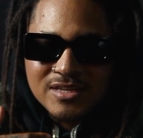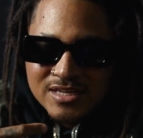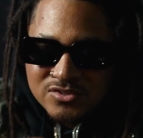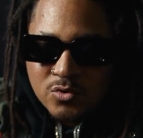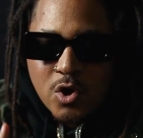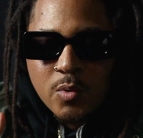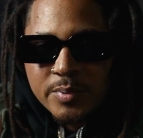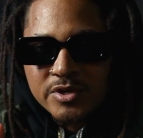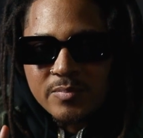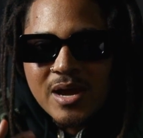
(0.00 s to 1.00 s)
this will
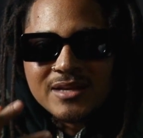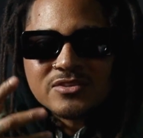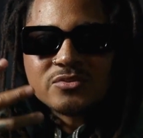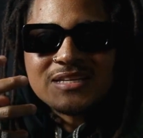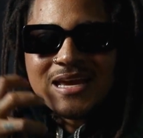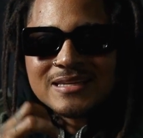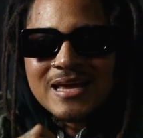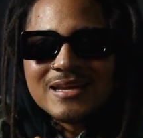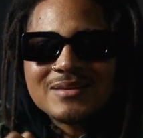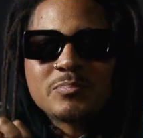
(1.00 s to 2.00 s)
open your mind, this will take
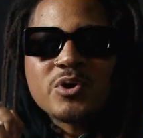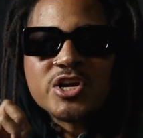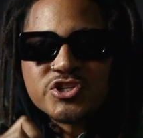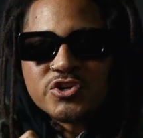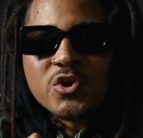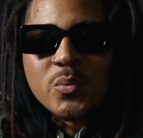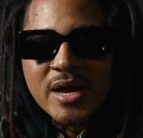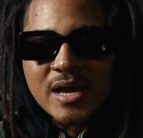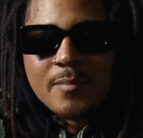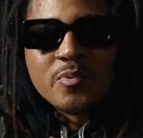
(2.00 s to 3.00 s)
that pressure
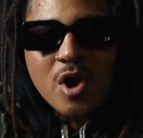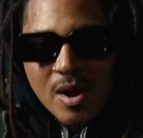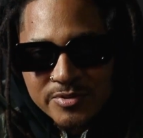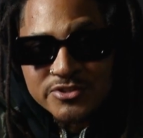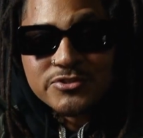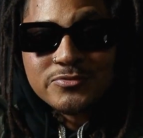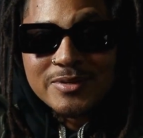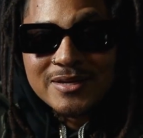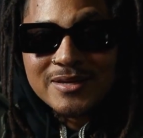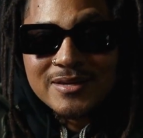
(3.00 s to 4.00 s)
away, I promise you,
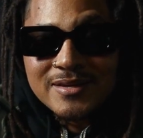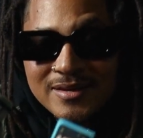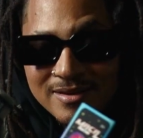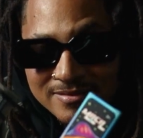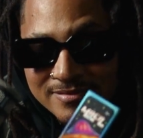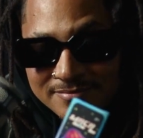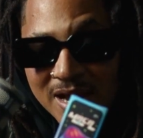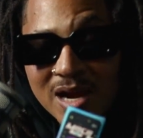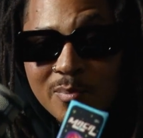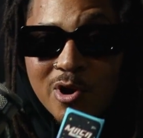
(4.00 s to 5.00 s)
man.
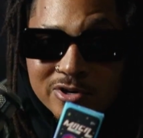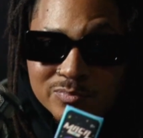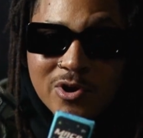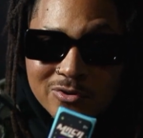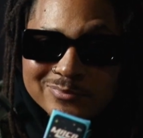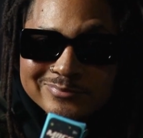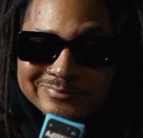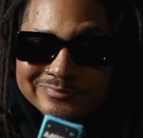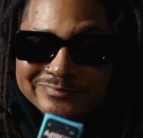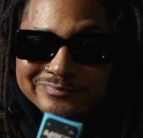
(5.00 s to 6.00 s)
Maca Bars, bro.
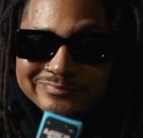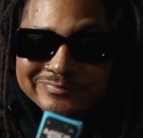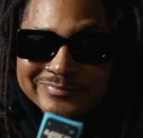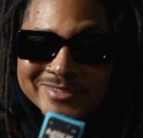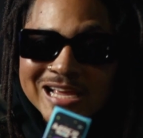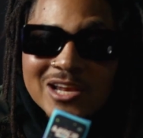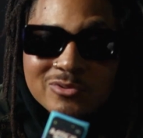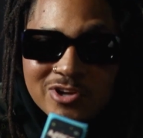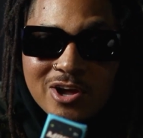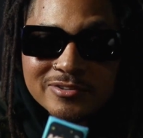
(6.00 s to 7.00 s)
Silo
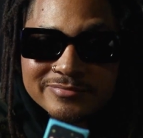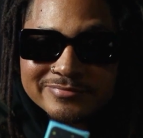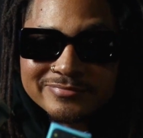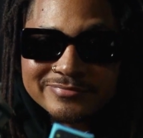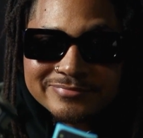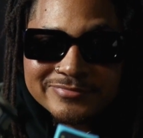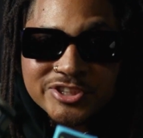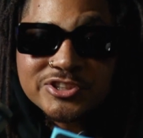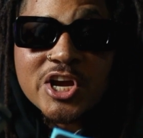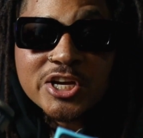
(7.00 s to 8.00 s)
Talk.
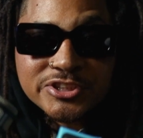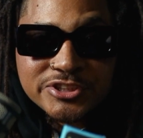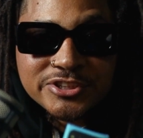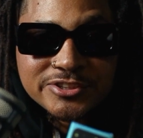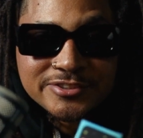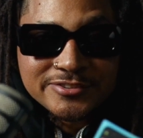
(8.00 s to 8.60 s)
Church.